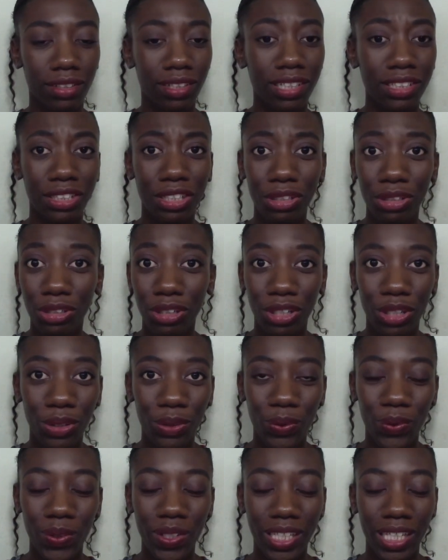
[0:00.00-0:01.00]
continue to
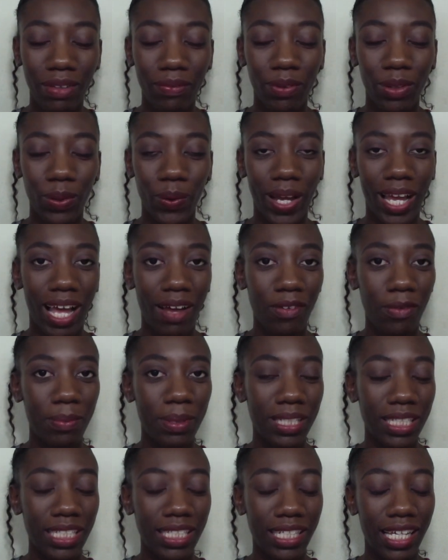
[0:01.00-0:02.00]
use even though I have a
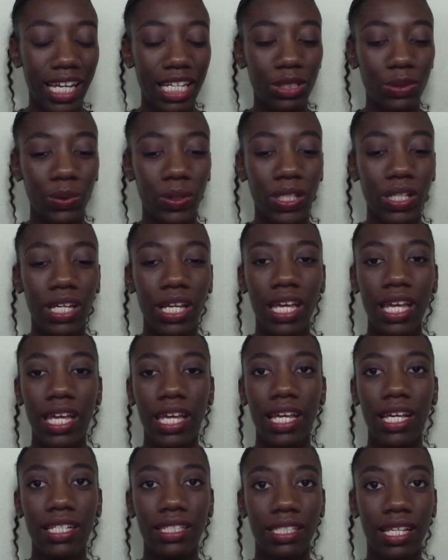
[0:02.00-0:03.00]
busy schedule
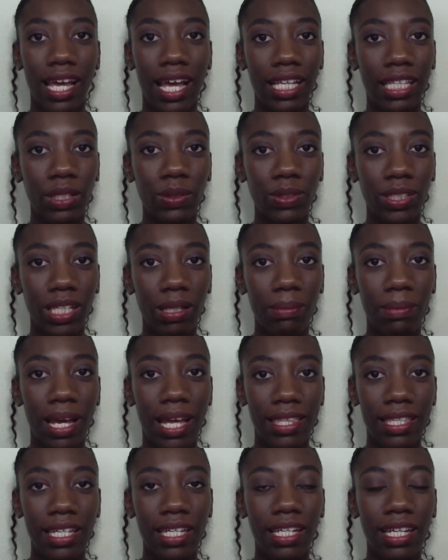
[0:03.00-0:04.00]
is the LOC
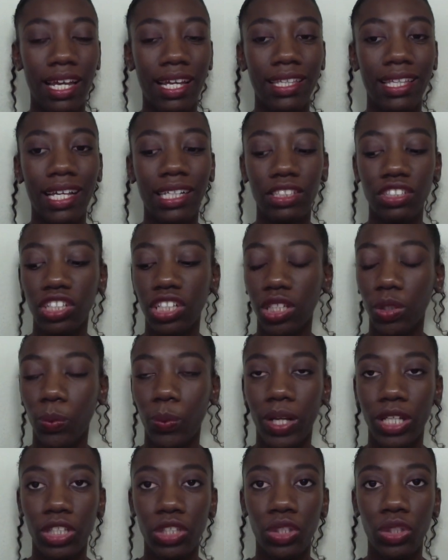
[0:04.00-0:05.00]
method, and that's just
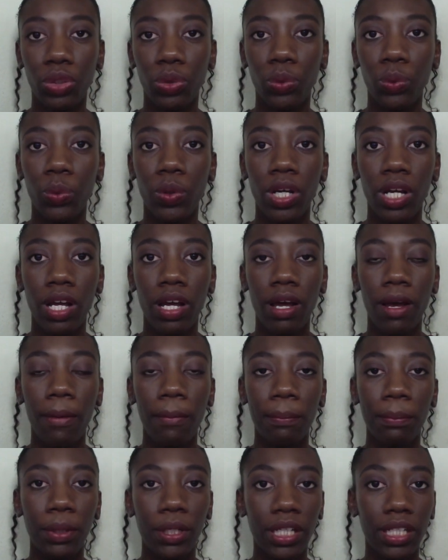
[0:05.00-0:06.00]
when you
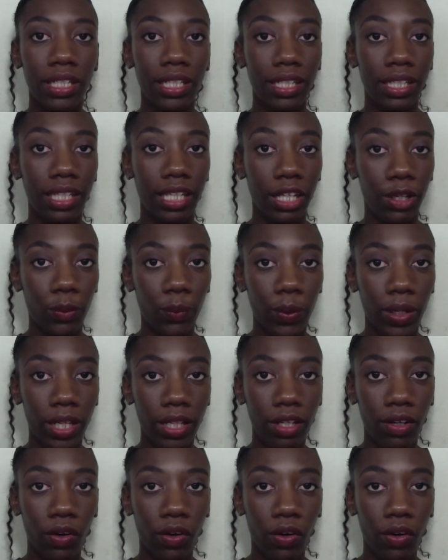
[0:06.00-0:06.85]
put liquid,